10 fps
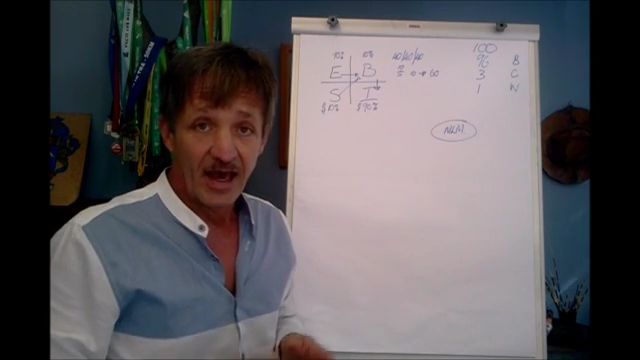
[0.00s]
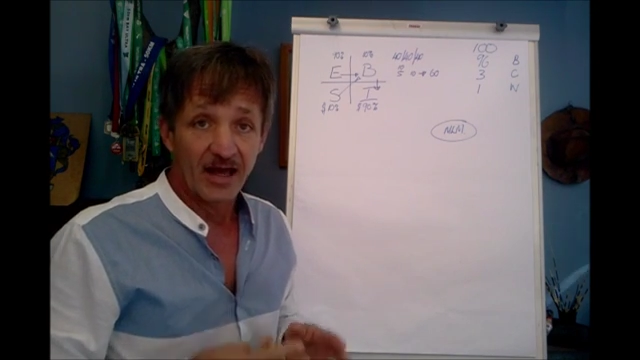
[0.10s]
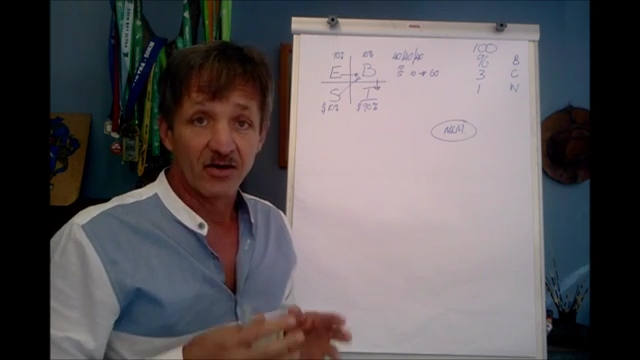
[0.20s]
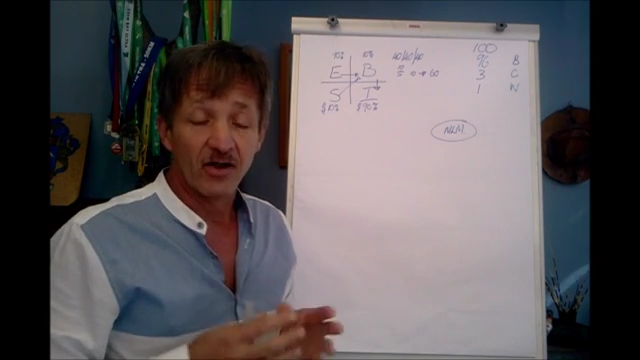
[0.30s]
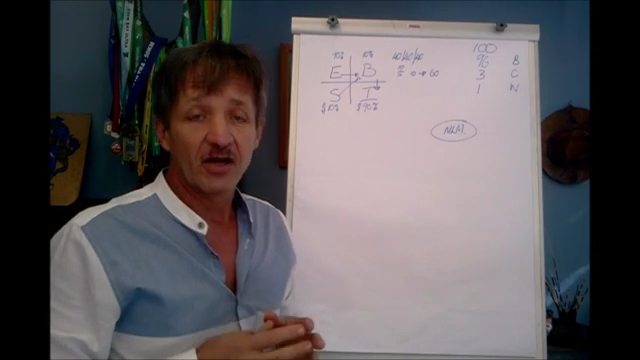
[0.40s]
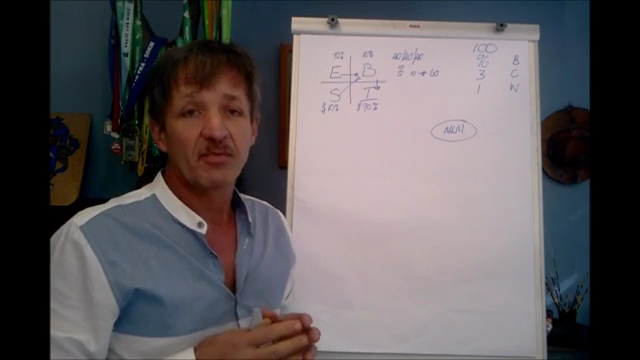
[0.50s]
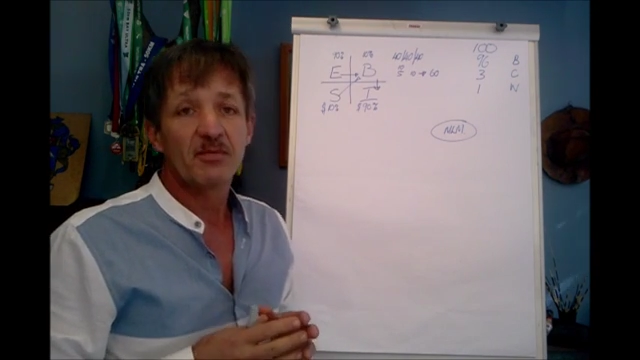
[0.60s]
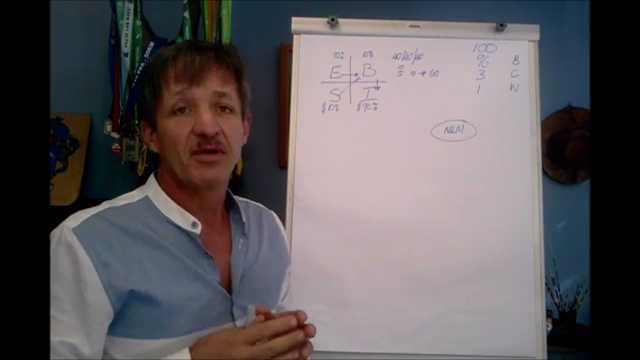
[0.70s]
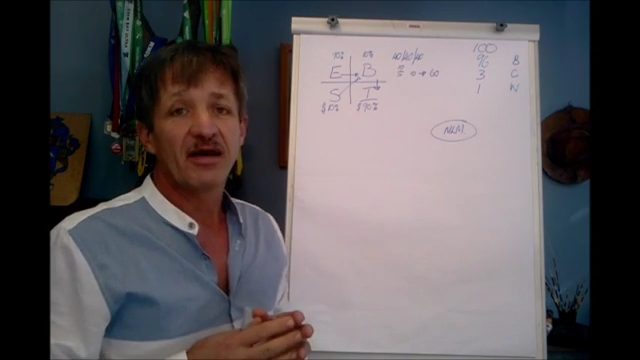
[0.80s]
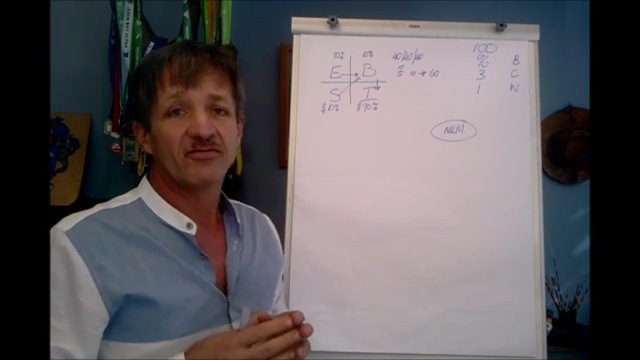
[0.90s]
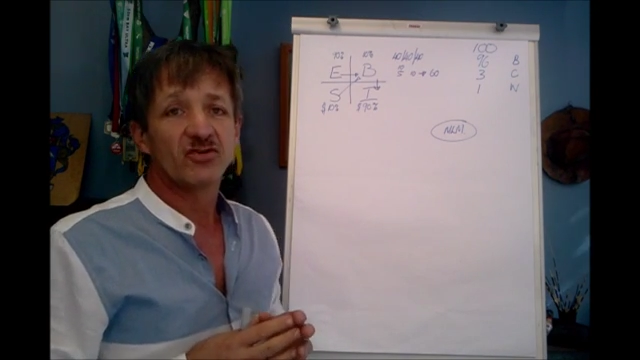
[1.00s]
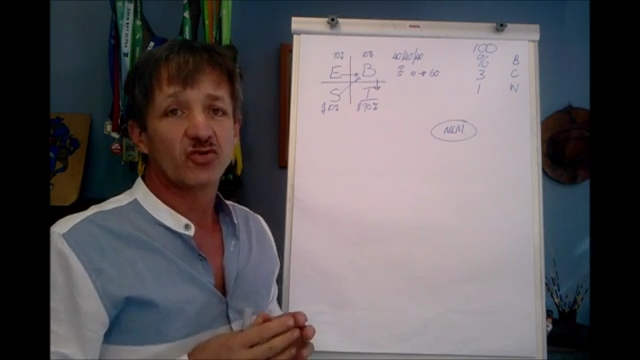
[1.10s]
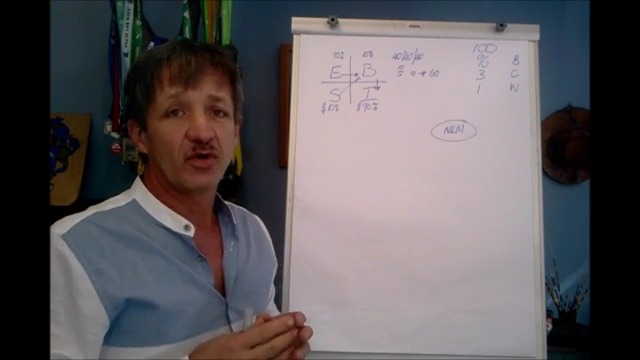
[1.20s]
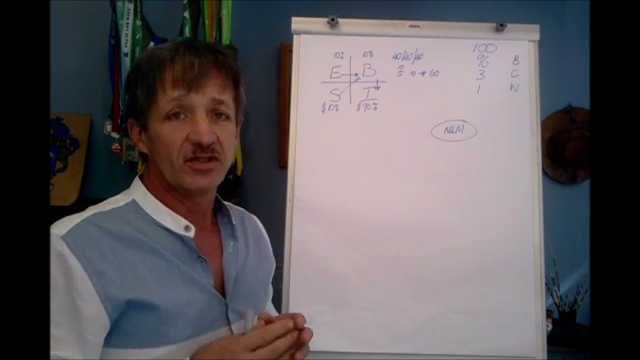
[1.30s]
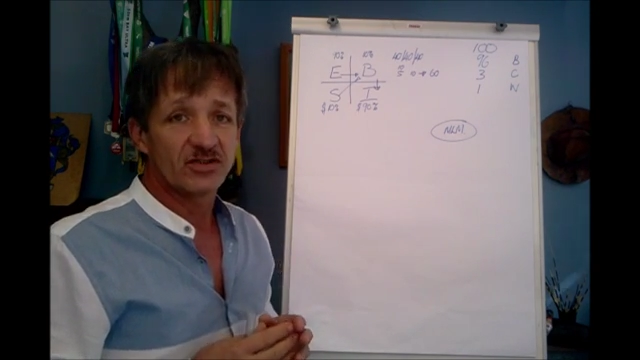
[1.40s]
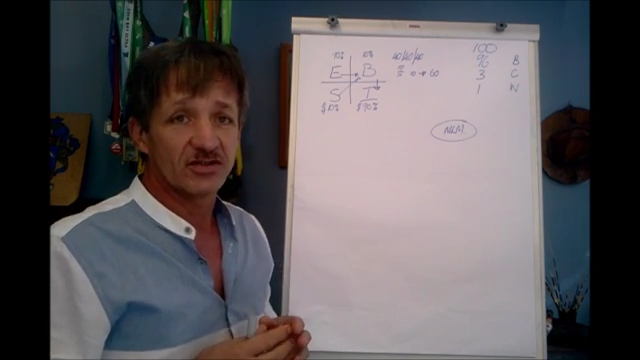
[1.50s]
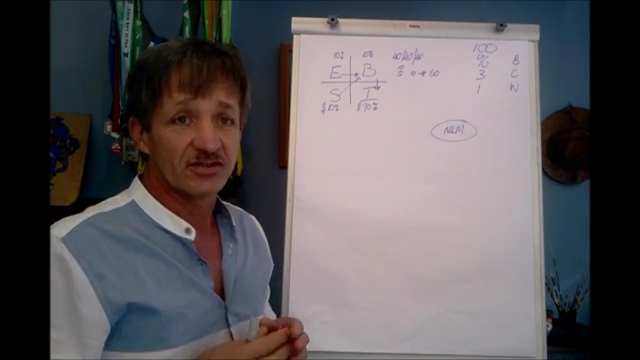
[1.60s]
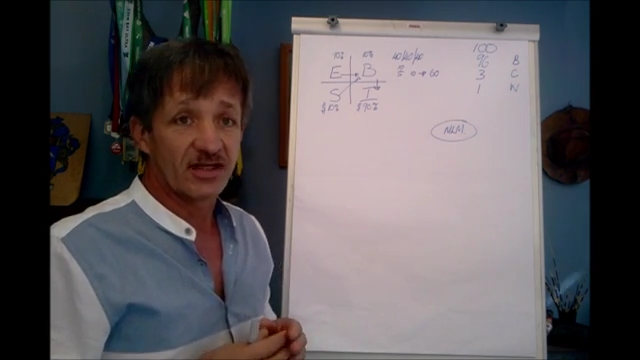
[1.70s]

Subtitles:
And a lot of people have these questions.